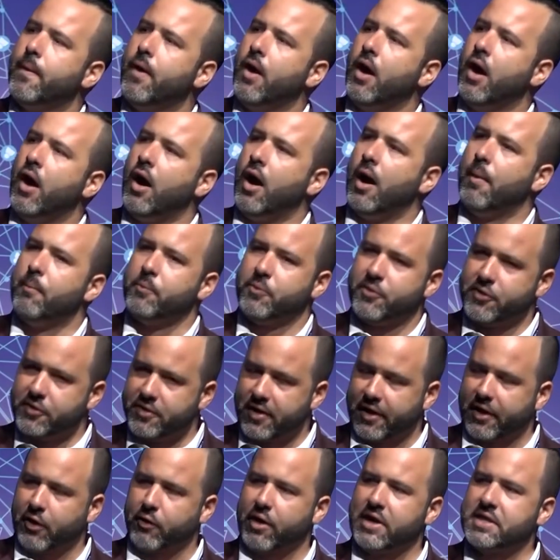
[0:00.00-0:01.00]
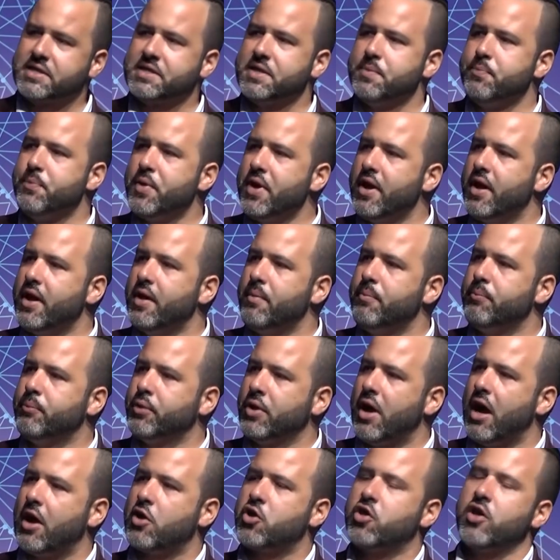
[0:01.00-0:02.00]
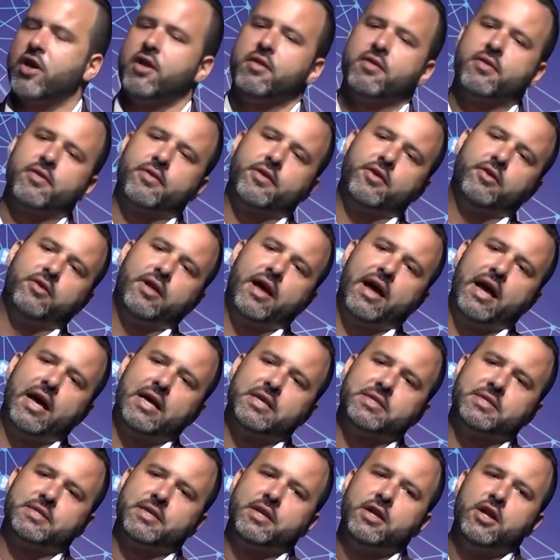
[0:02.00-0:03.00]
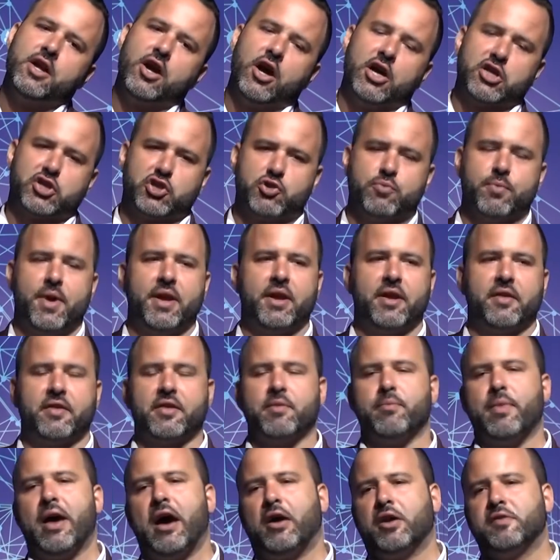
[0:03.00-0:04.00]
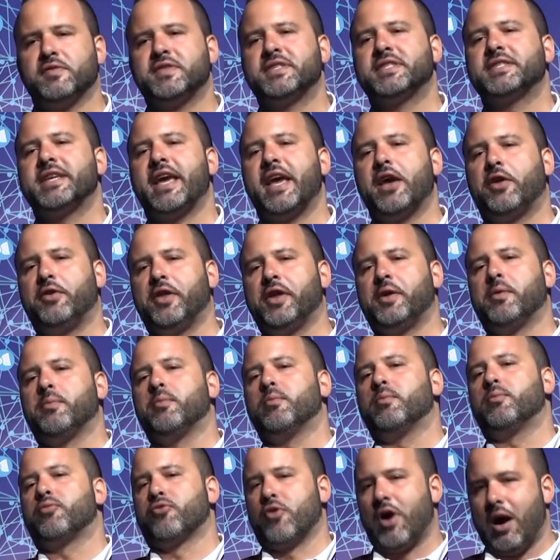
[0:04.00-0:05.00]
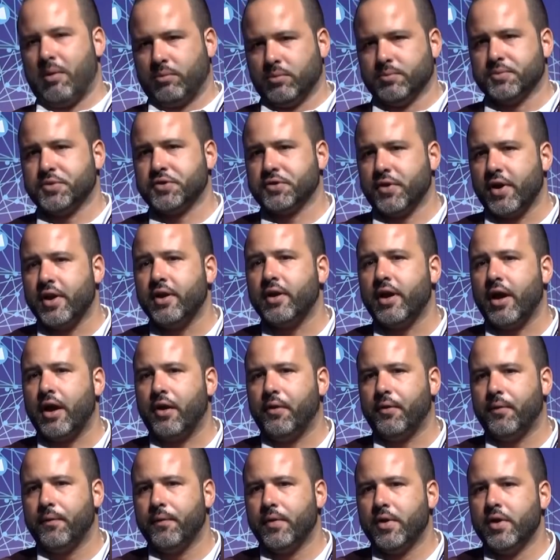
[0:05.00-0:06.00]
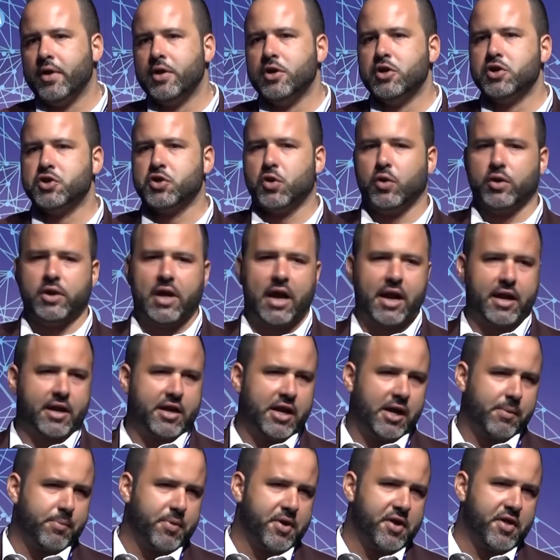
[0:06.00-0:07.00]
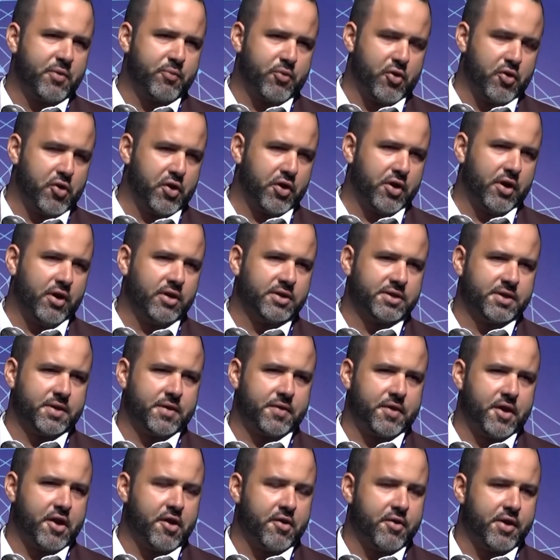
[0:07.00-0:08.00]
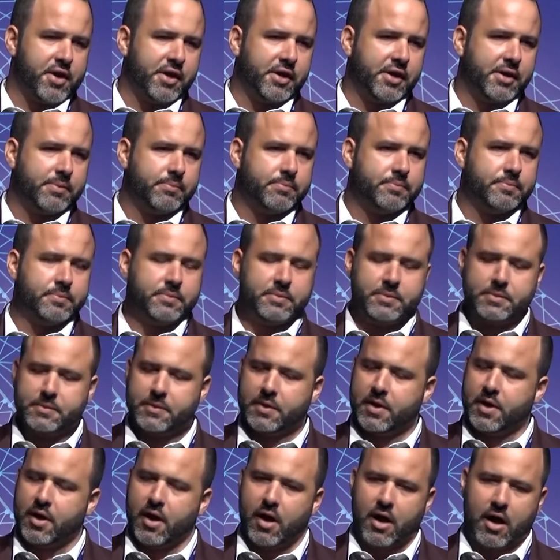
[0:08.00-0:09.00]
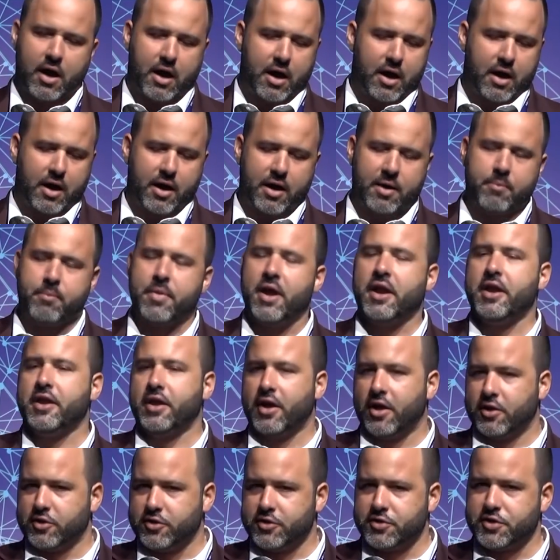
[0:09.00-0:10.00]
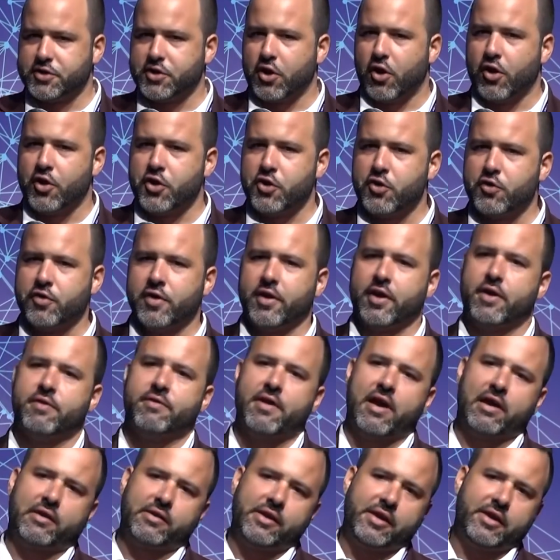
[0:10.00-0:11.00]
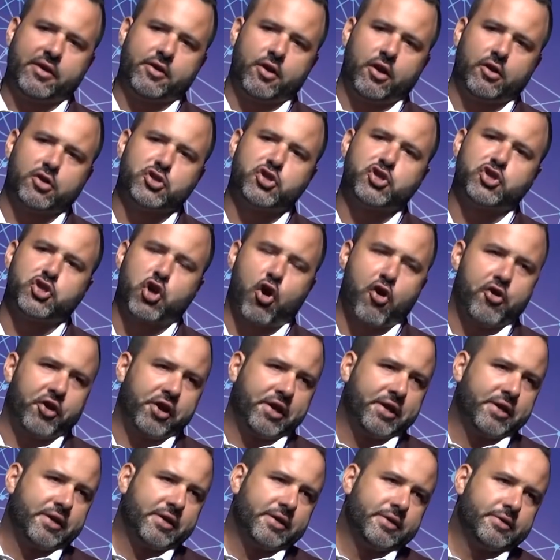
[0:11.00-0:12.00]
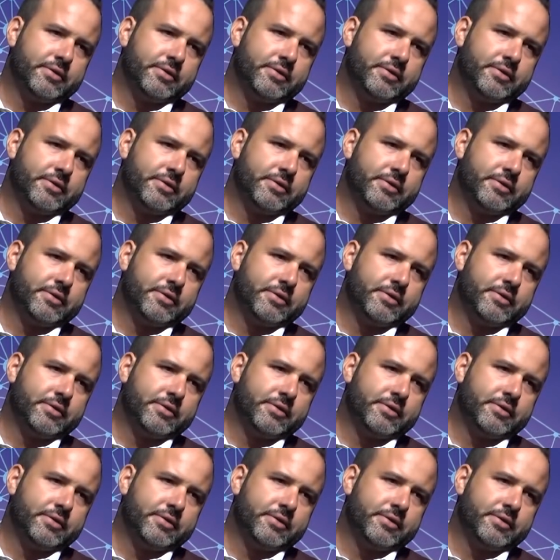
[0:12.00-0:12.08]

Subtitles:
to digress a bit, blockchain still has a tremendous amount of scaling problems right now. So a lot of companies, protocols, Ethereum, and many others are using a technique called sharding.